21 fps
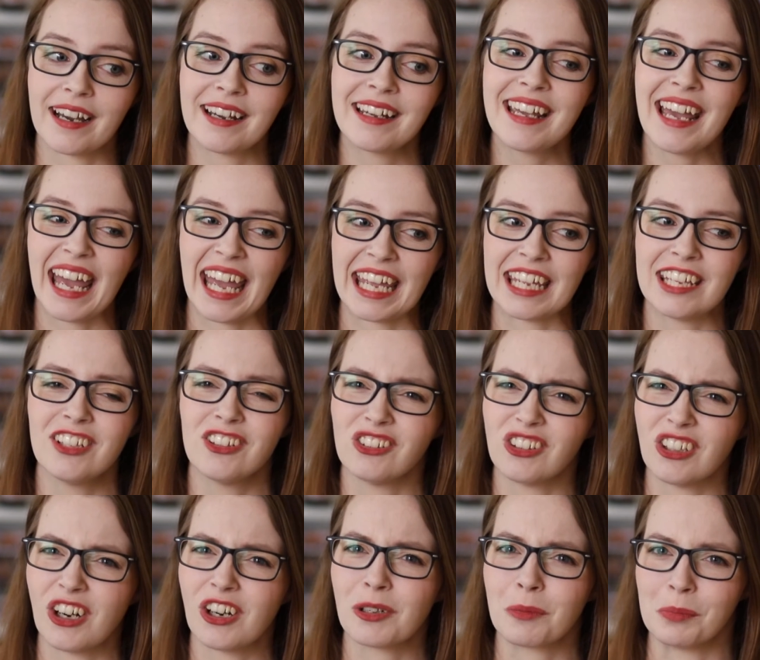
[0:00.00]
I hate
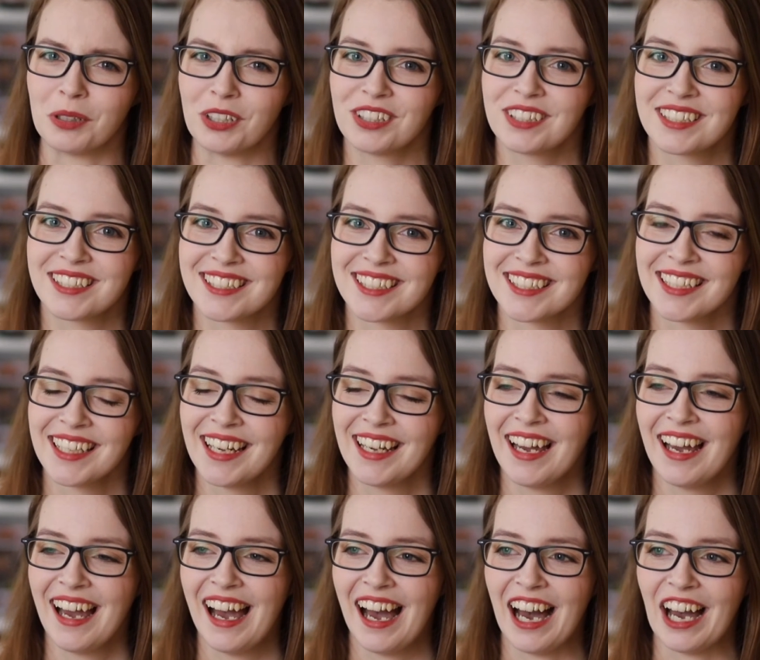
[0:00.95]
long books.
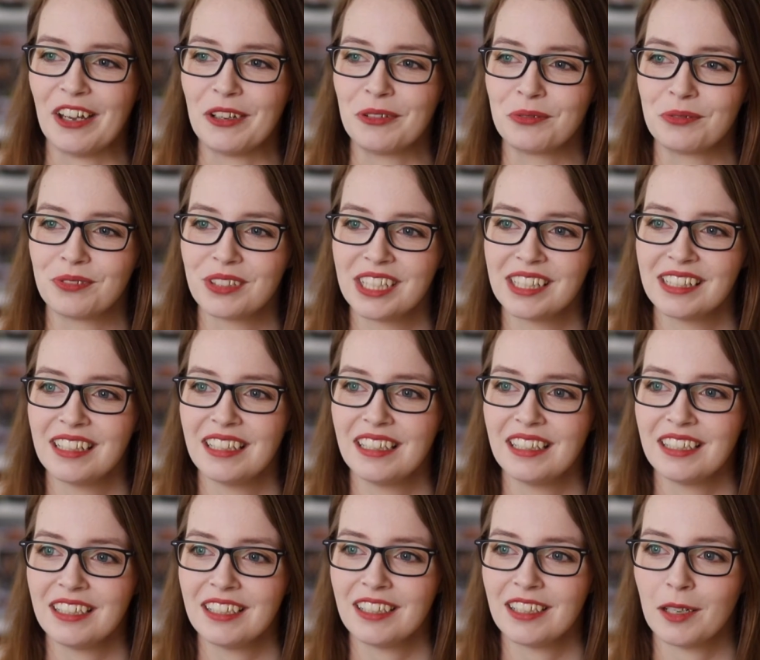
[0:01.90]
I
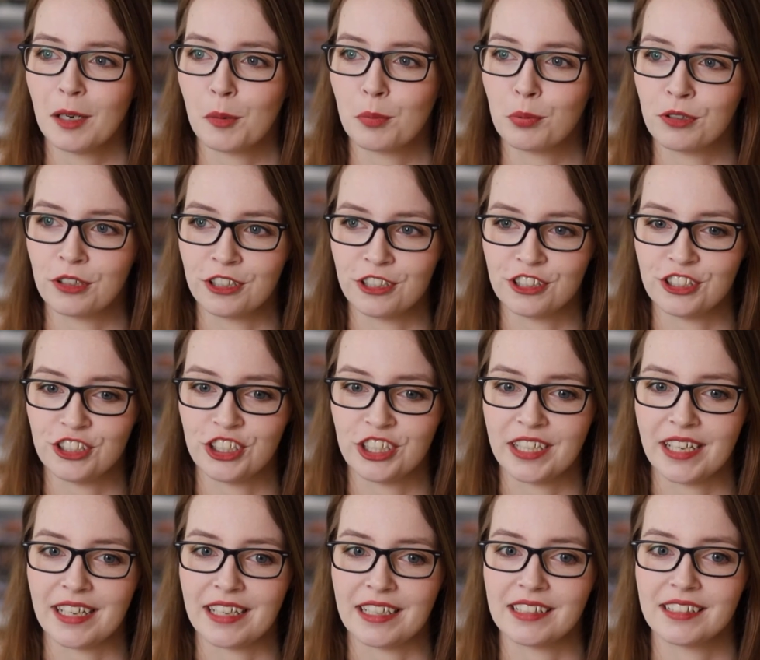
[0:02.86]
really
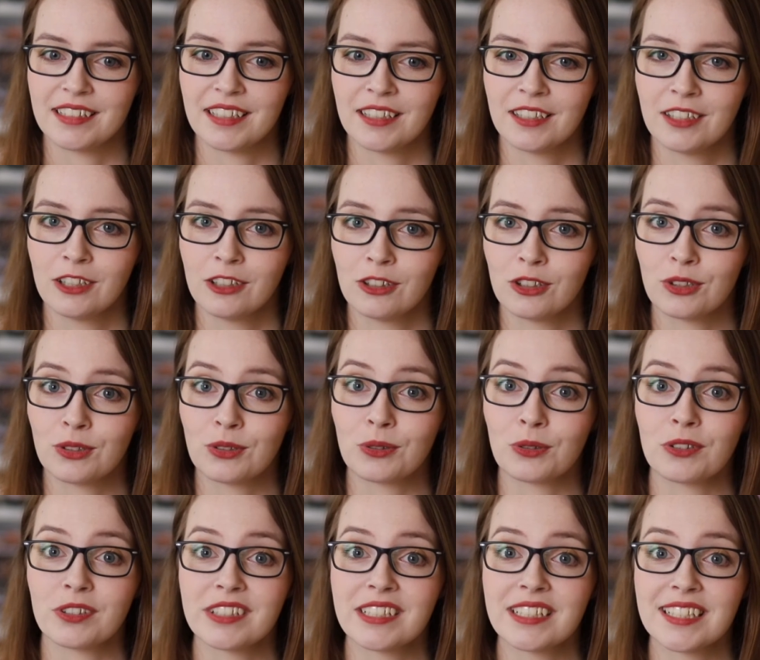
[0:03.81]
appreciate
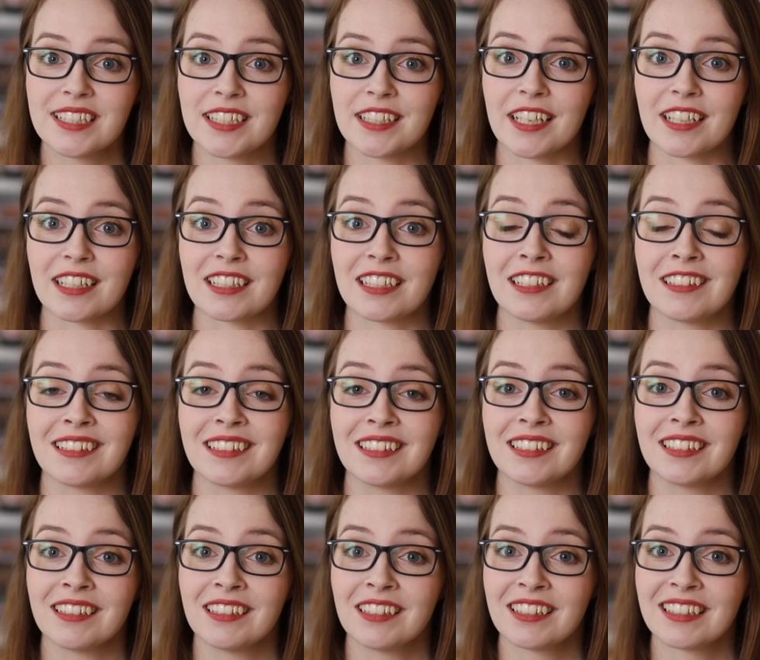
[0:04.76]
stories that can
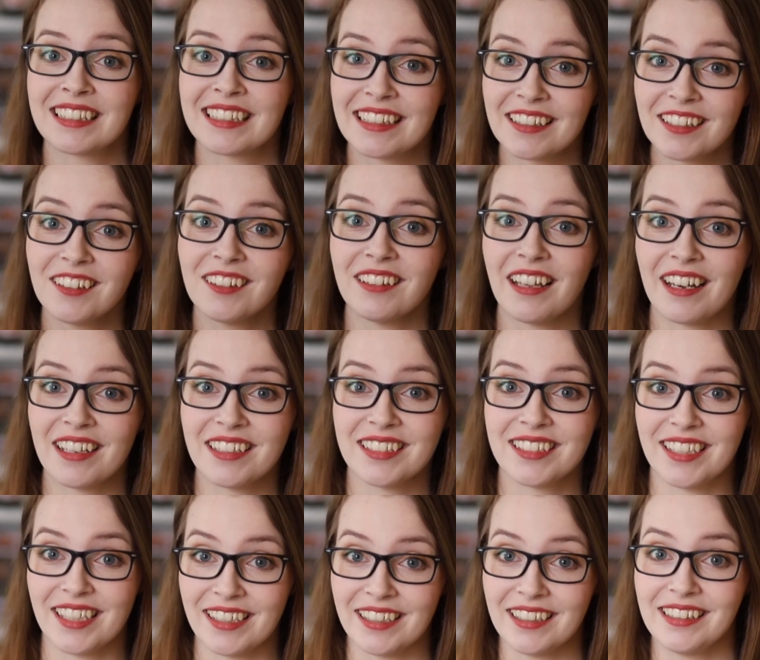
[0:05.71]
get a lot
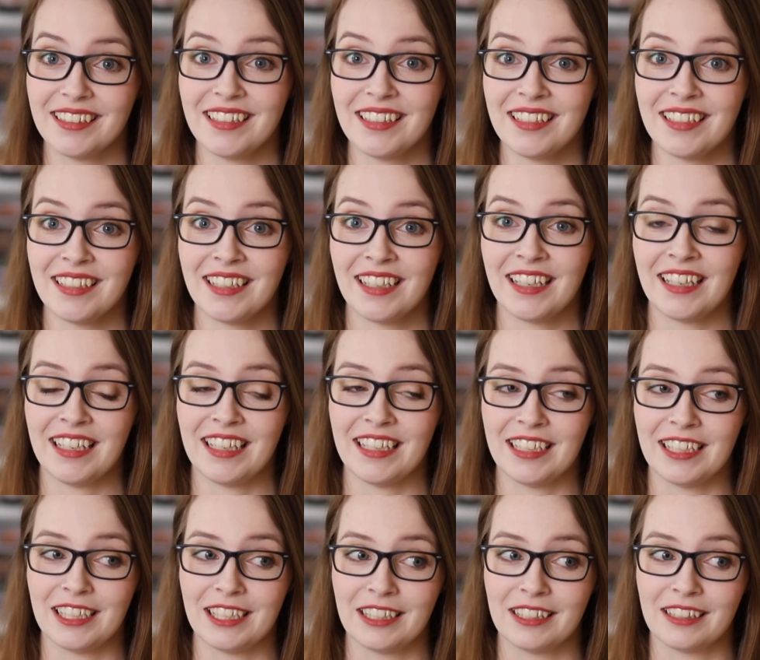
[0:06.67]
done
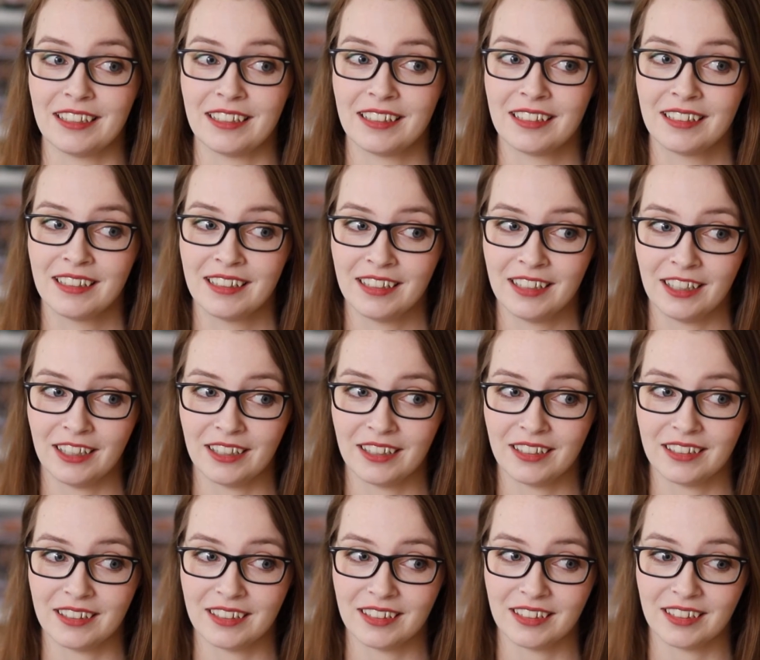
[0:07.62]
in
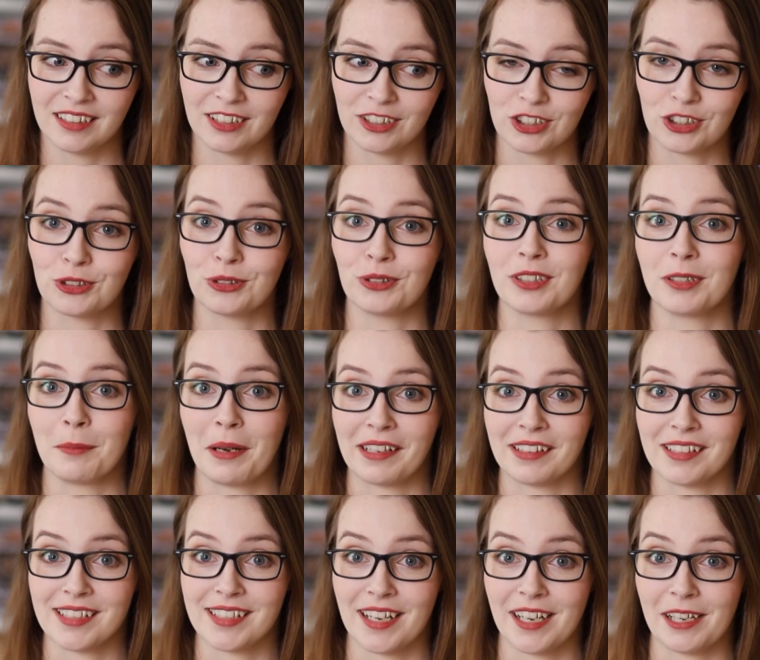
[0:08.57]
a short
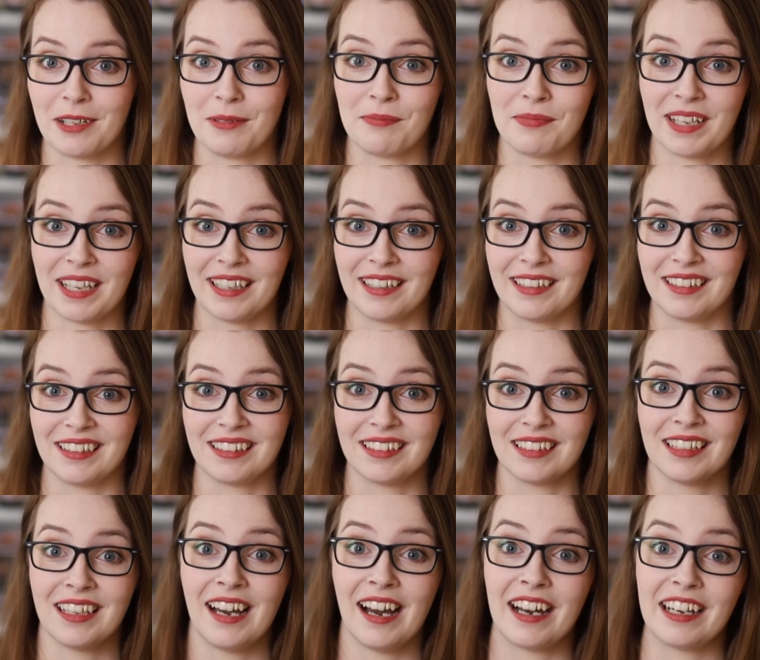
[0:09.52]
amount of time,
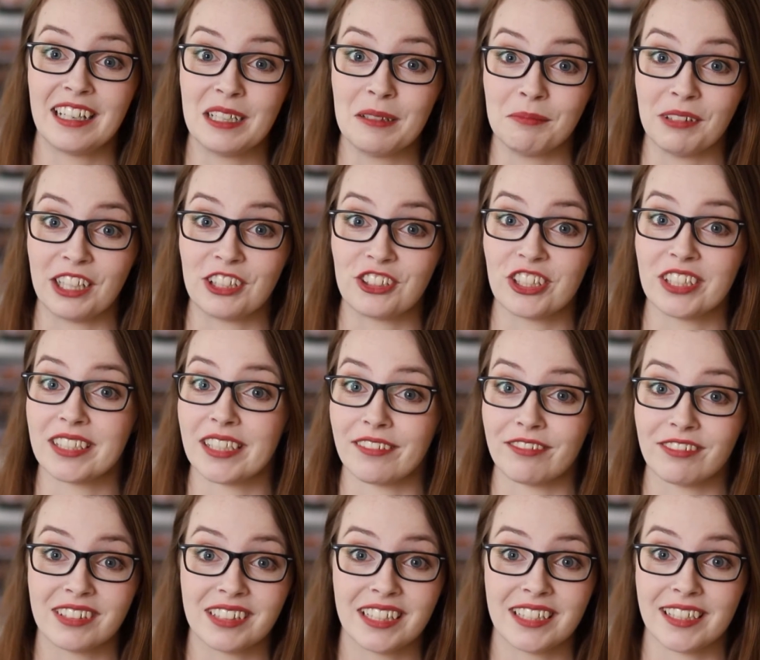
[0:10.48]
and I Am Legend
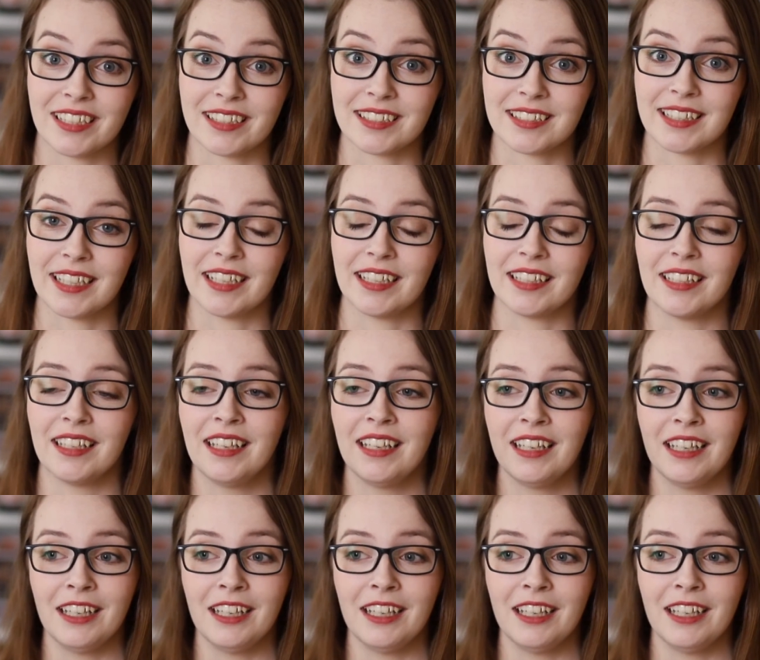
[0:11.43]
definitely does that.